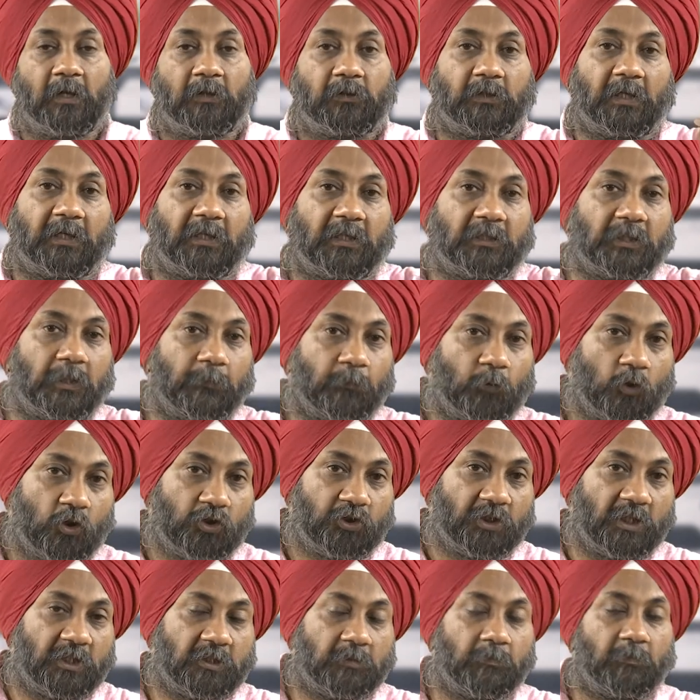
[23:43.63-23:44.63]
The another
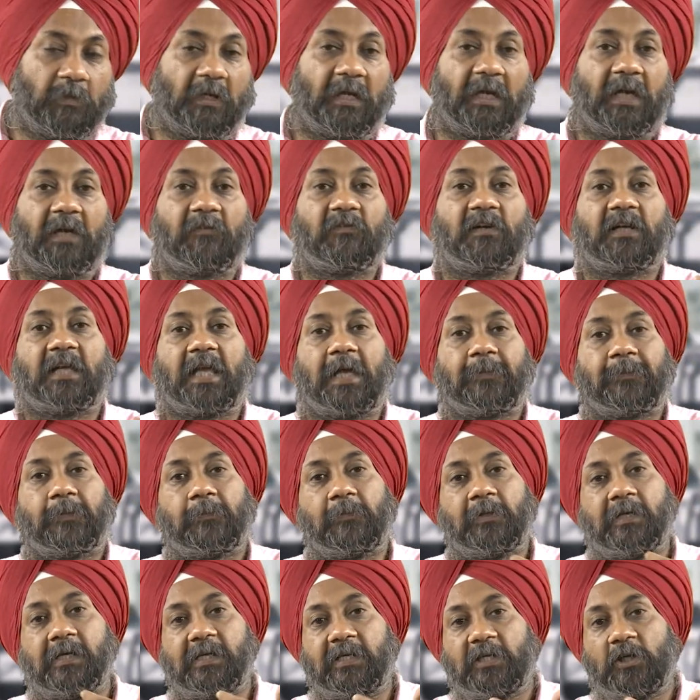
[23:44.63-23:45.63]
process may have a
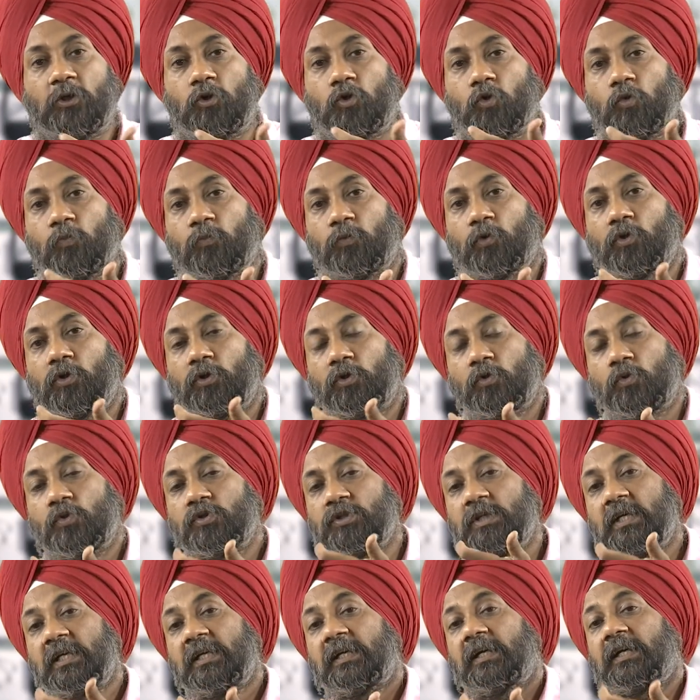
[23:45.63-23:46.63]
capability to
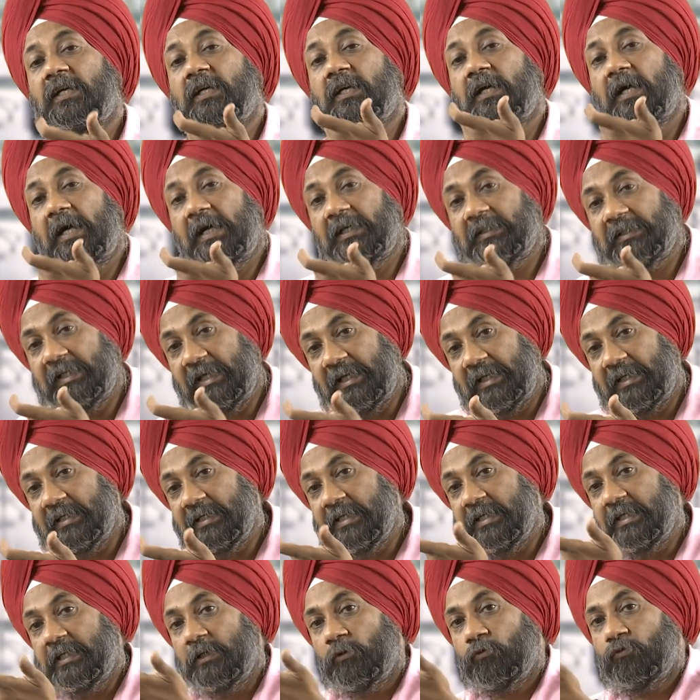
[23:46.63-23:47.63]
produce a
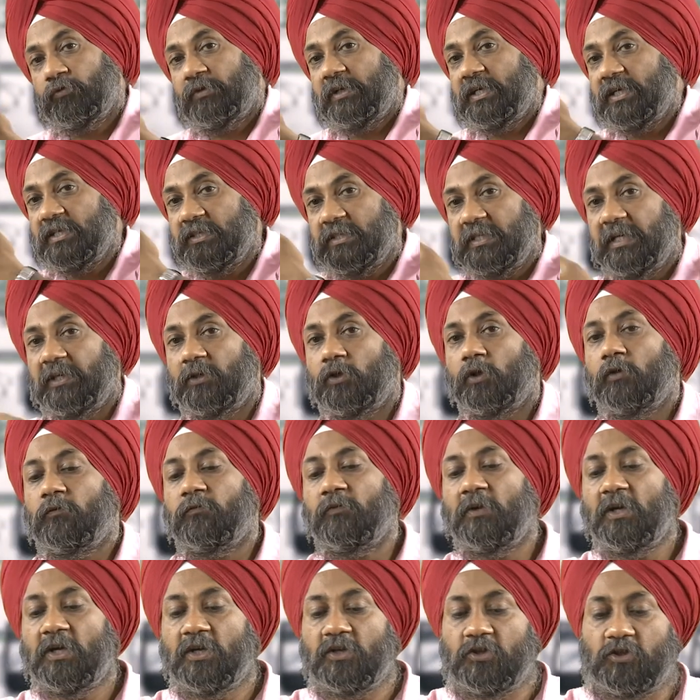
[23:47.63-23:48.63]
entirely different set of
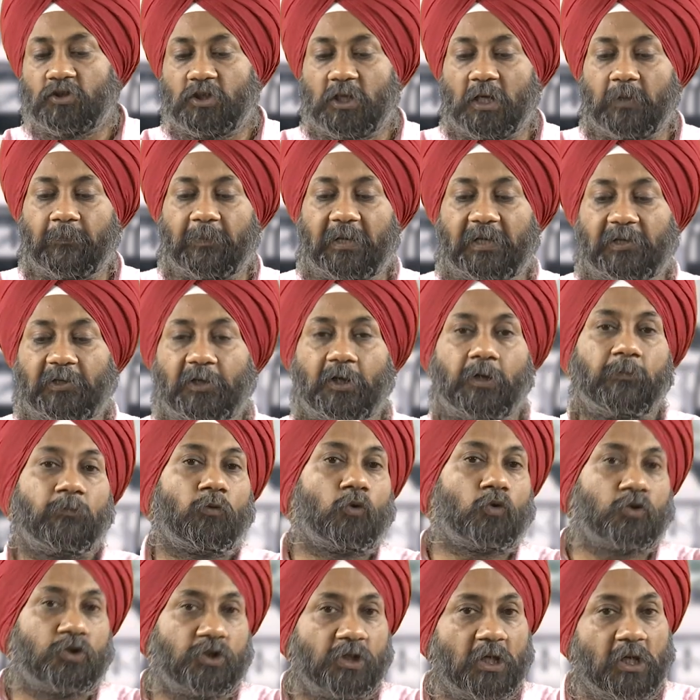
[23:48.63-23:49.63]
shape
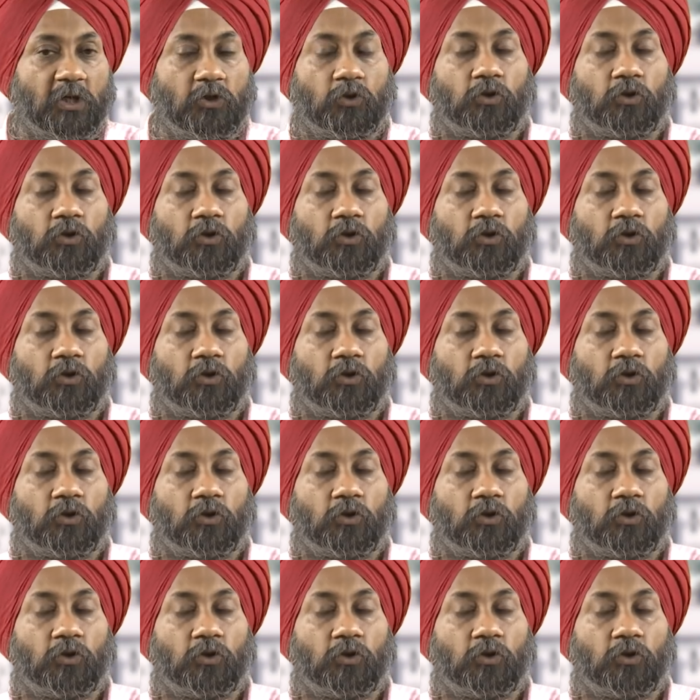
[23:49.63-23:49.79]
attributes.